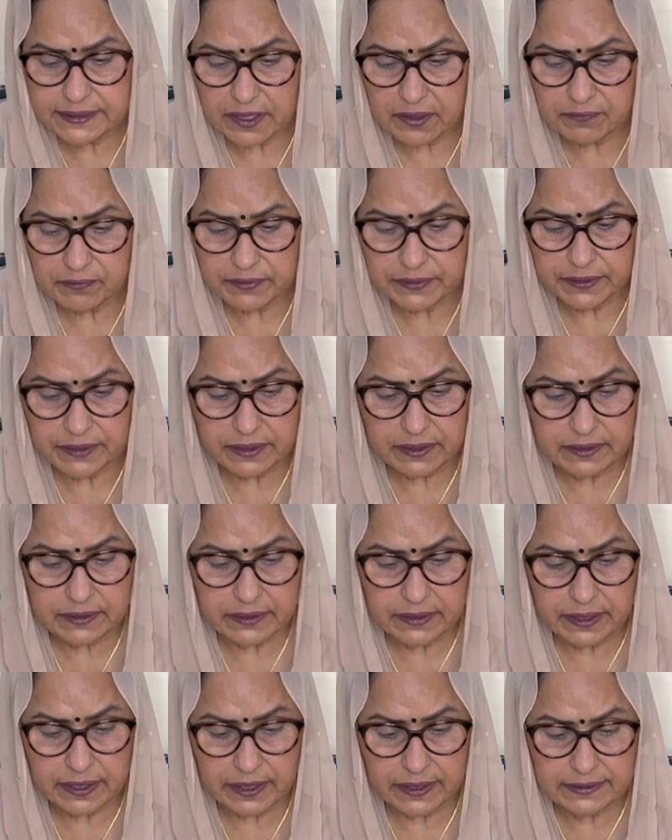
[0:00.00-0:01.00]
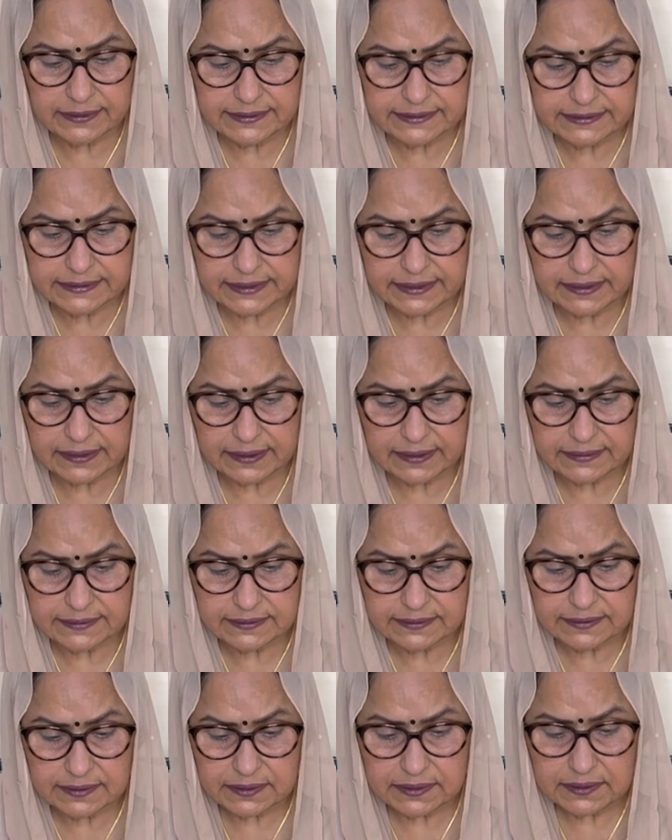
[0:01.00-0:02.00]
ever young and
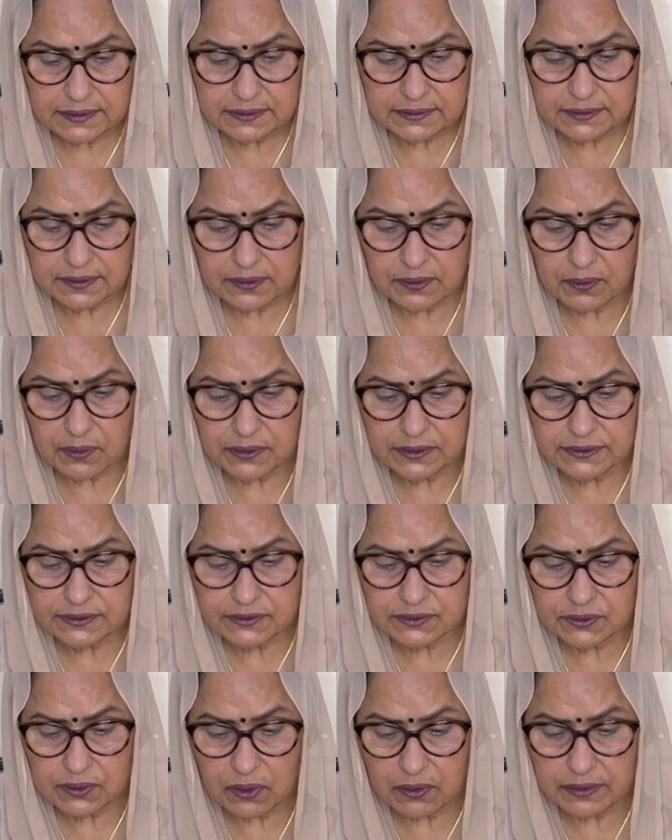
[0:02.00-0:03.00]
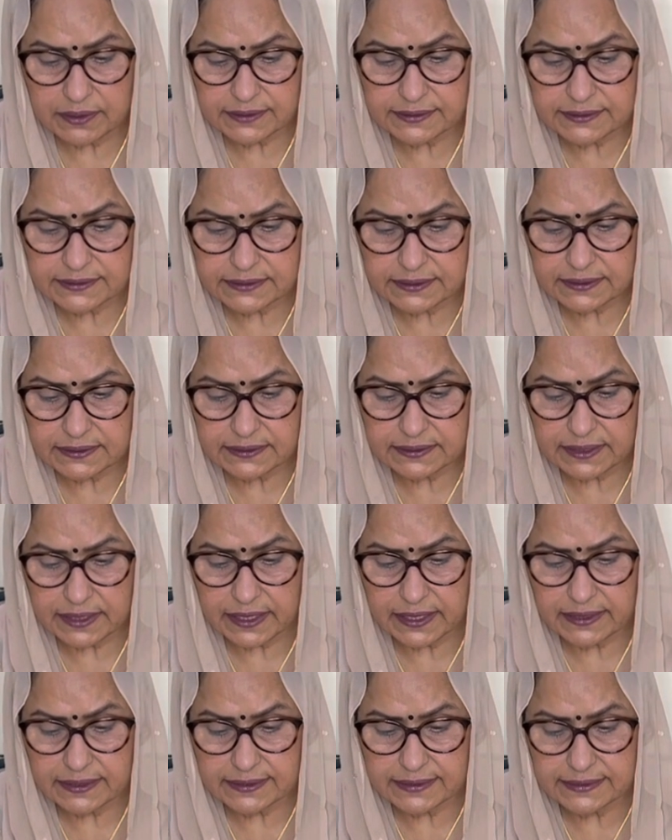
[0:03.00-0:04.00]
stainless. The Lord is not distant
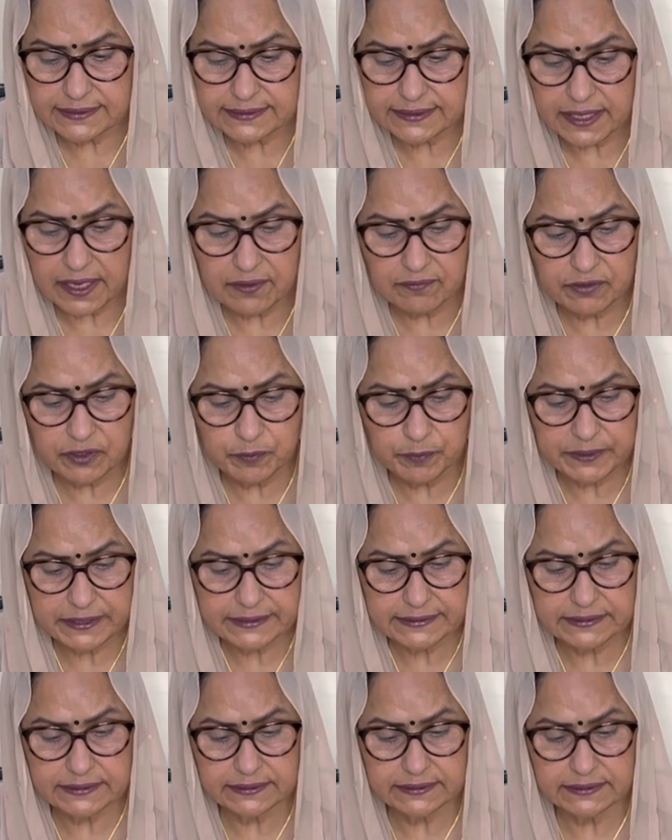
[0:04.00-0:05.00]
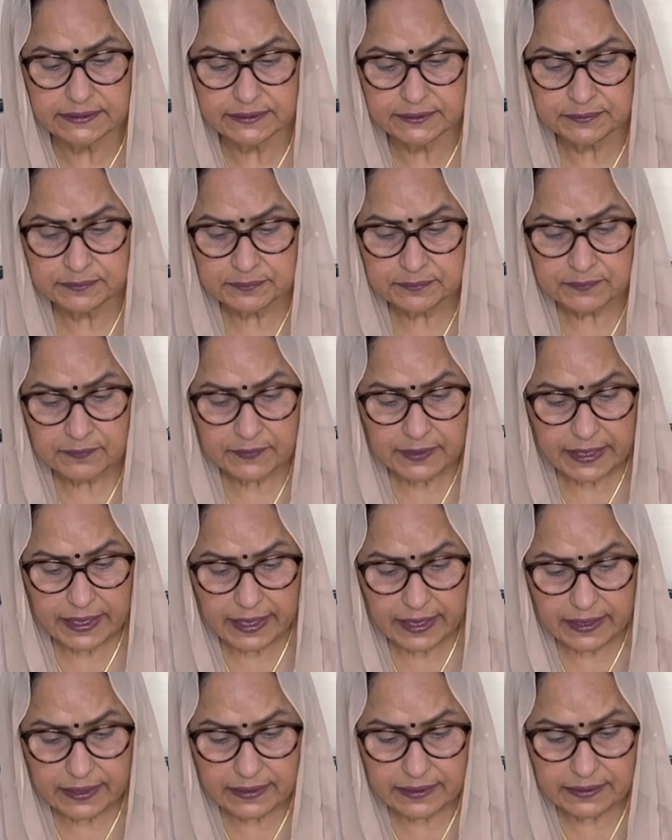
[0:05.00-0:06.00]
and is ever present,
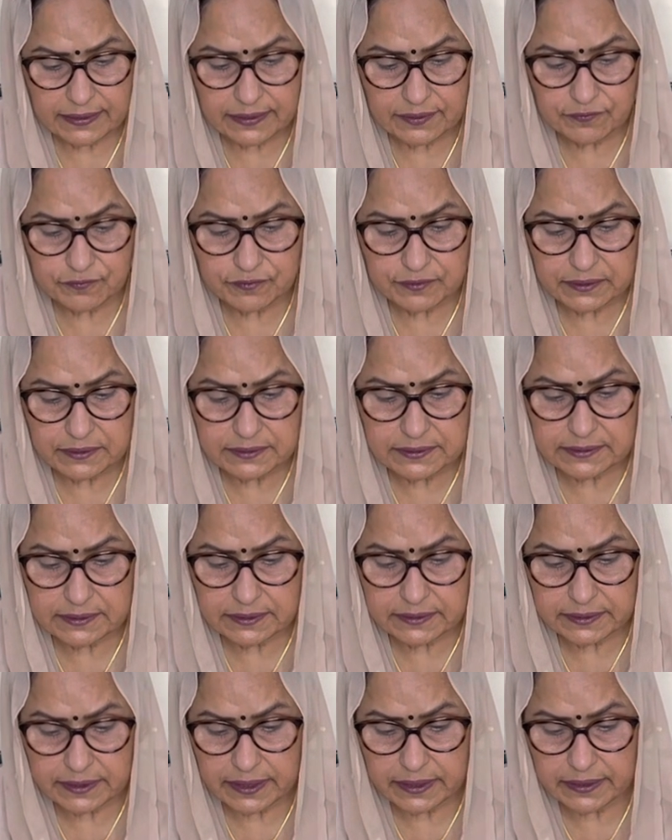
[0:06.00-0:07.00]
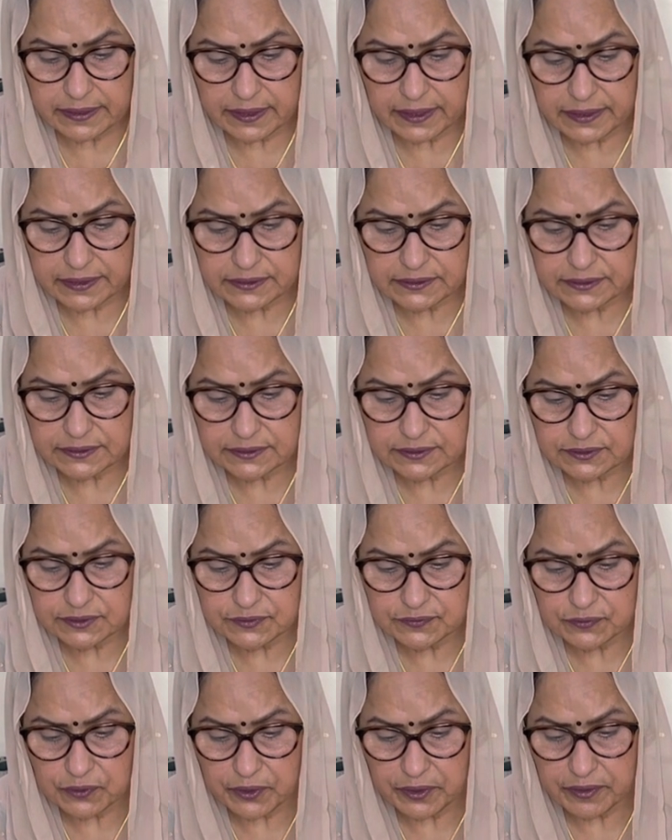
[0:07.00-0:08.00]
and he fills the 10 directions
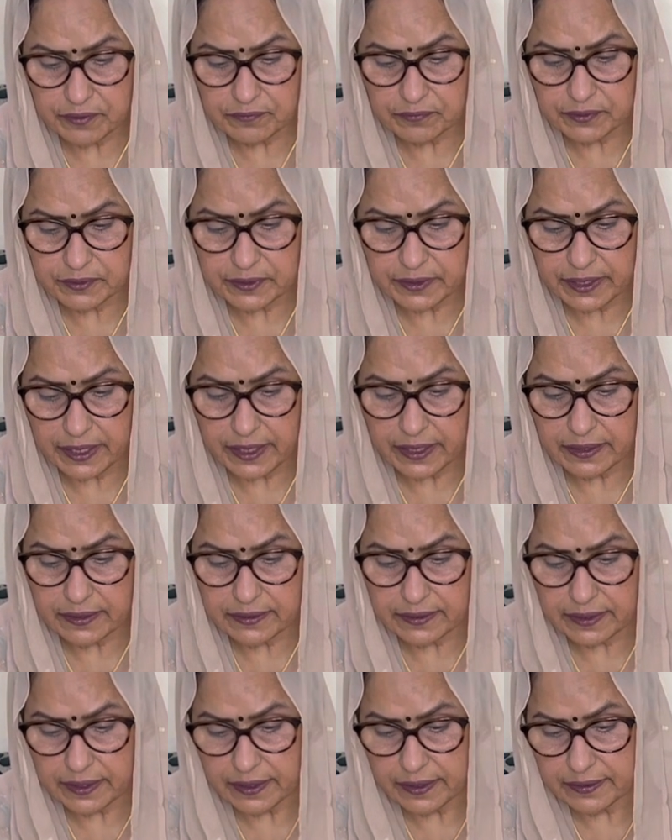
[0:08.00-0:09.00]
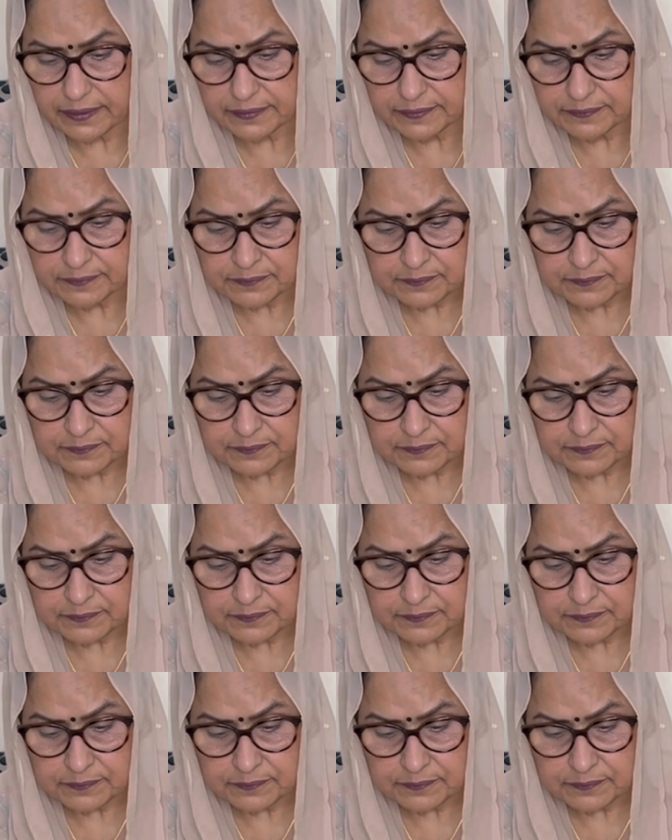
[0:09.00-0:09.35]
forever and aye.